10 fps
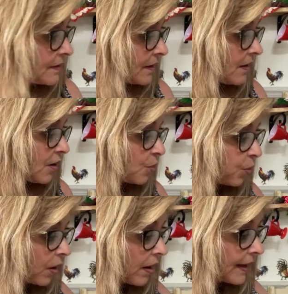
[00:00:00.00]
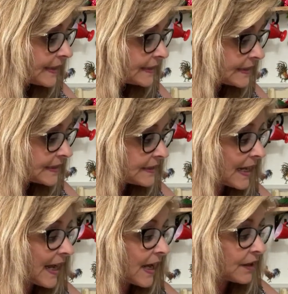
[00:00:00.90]
All right.
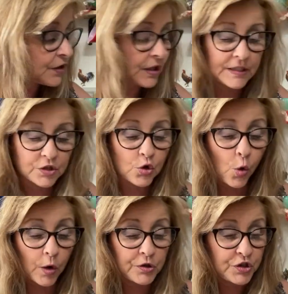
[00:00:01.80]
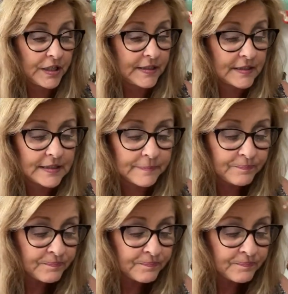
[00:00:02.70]
Yeah, it's gorgeous.